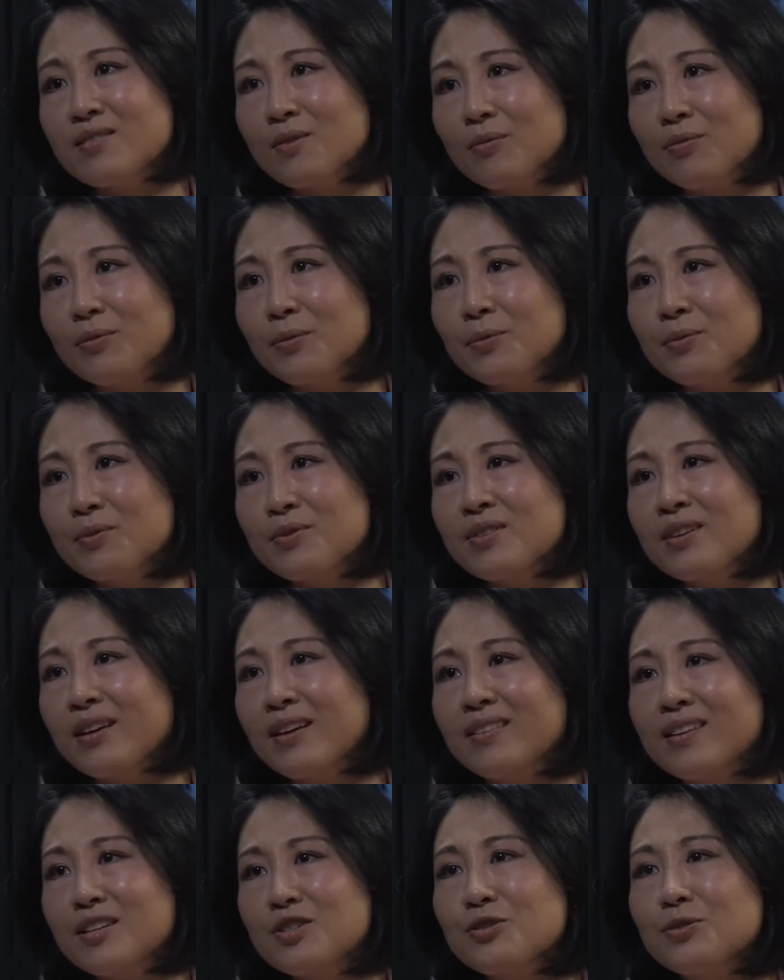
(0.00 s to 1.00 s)
Of course,
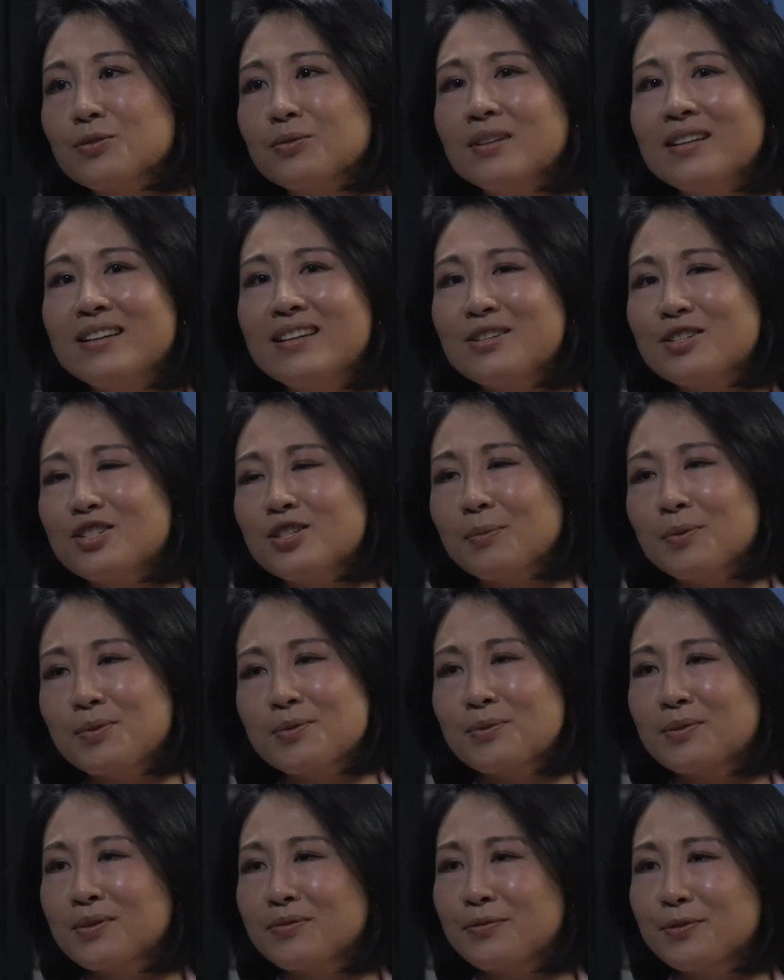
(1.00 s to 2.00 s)
digital leadership
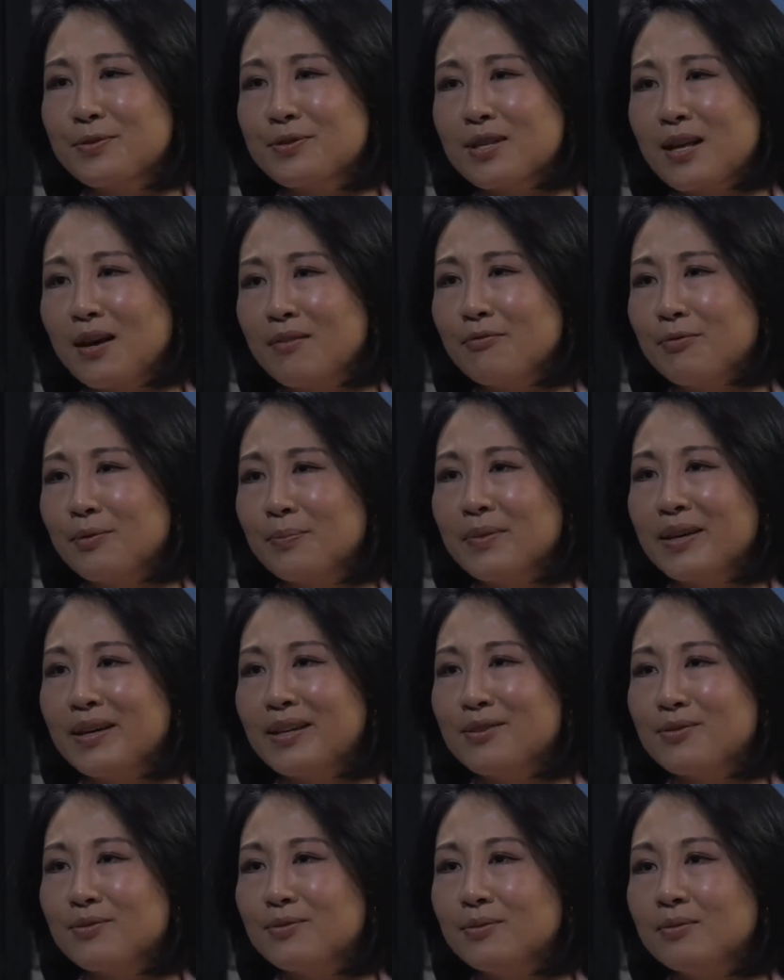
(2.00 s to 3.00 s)
also the first time for me
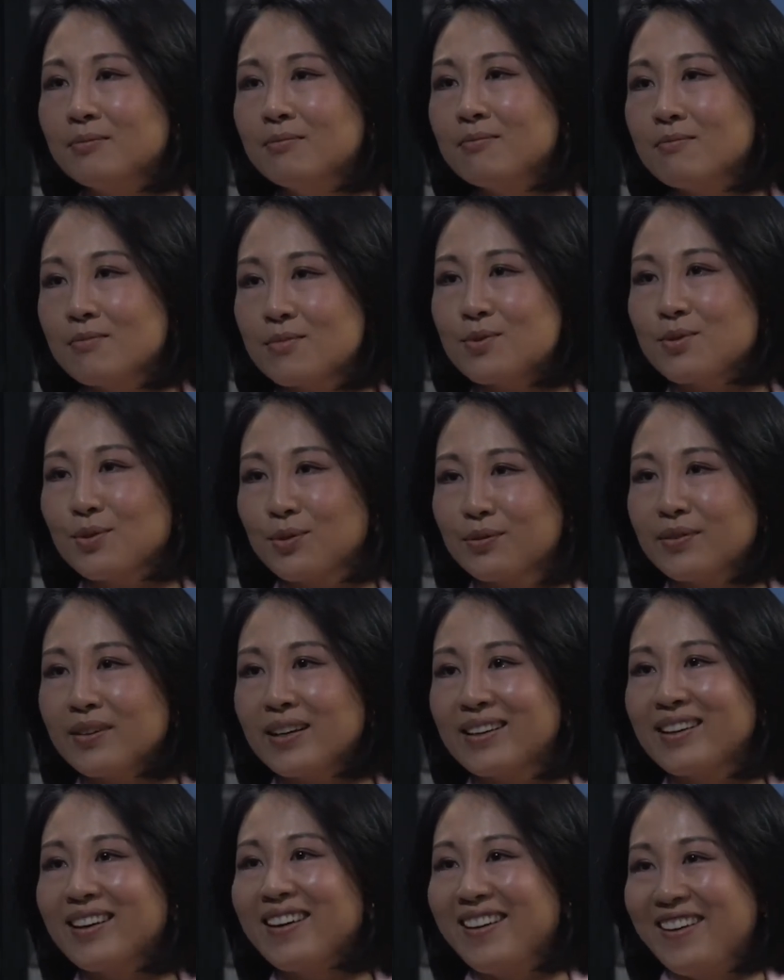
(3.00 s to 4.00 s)
to sort of
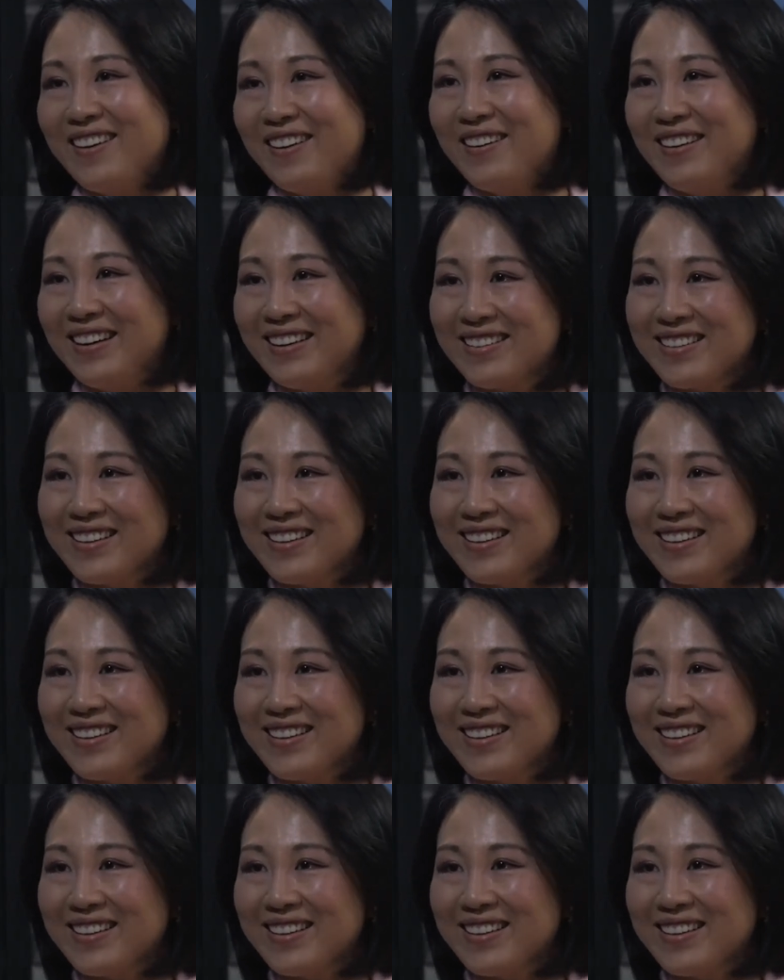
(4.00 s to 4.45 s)
like hear it.